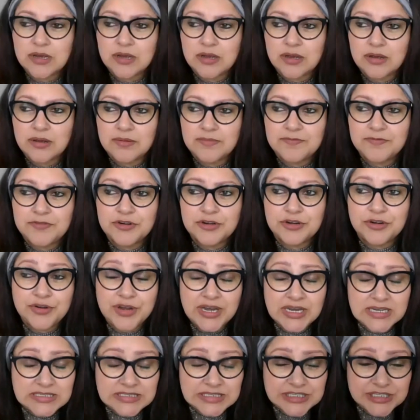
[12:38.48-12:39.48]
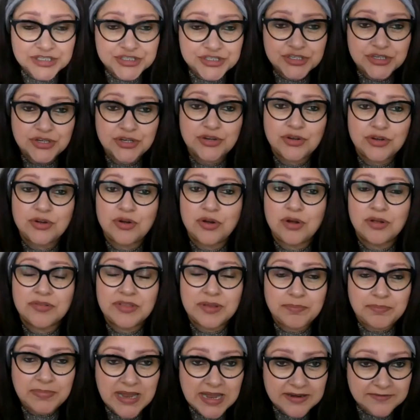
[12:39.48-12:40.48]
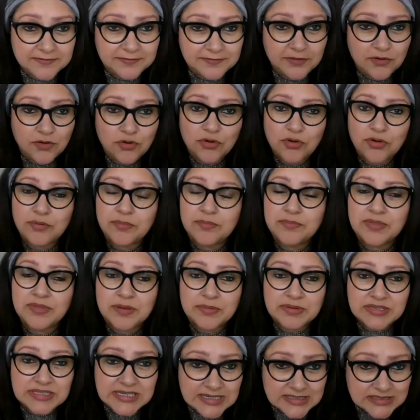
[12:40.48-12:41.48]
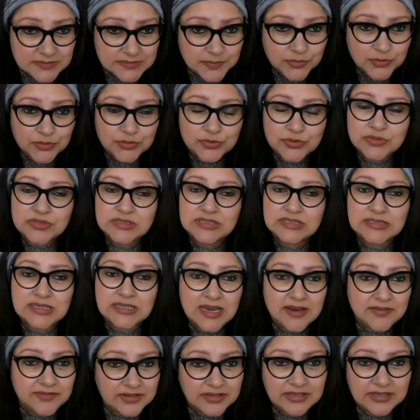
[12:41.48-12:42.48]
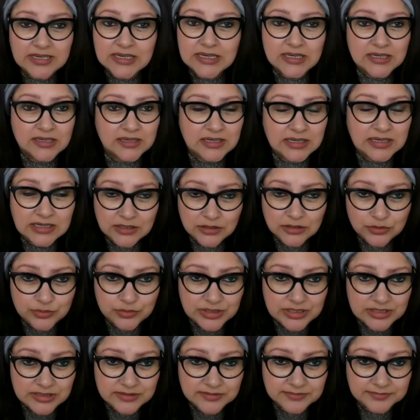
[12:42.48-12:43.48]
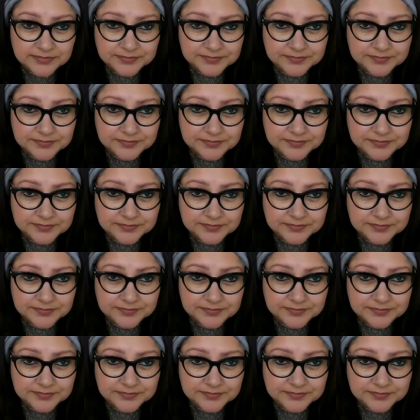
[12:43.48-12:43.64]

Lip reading: for a great teacher, the platform, the textbooks, everything included.